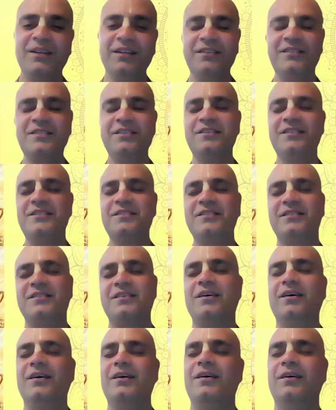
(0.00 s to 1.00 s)
this is
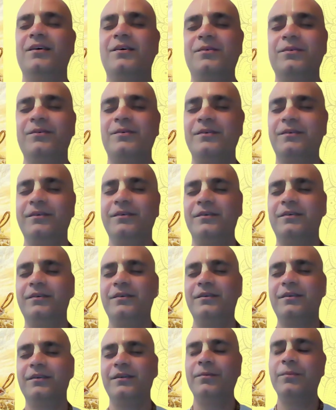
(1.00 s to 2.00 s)

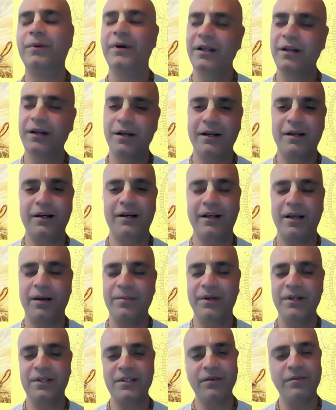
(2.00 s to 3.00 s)
the material
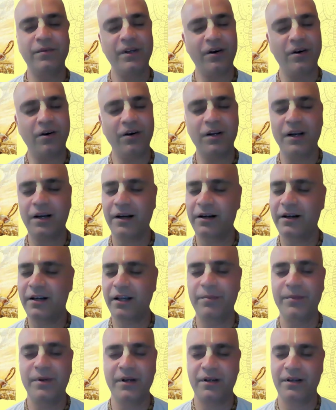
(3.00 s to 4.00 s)
contamination. We all are
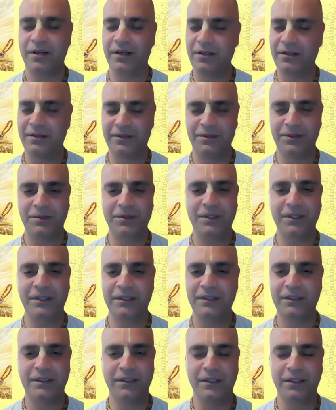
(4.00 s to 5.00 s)
contaminated. Okay,
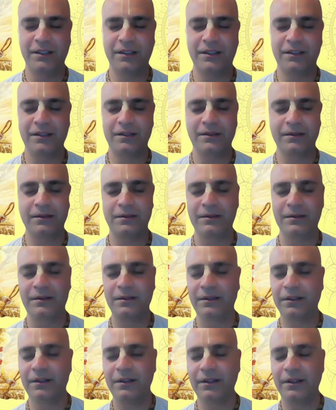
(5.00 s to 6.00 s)
uh,
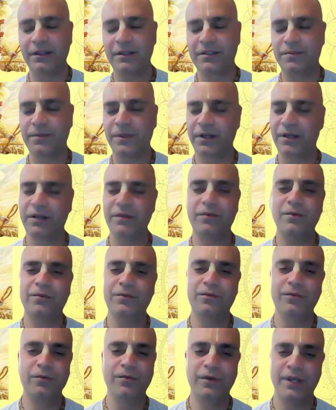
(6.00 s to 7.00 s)
irrespective
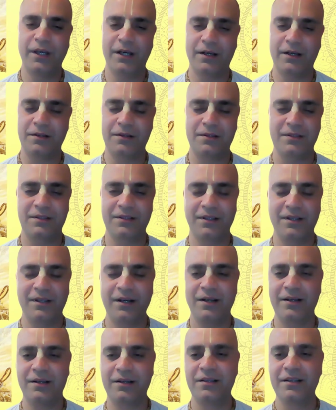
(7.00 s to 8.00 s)
of who we are,
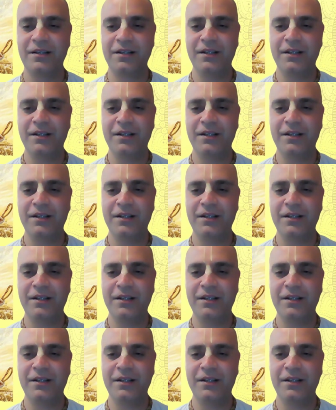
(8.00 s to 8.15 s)
right?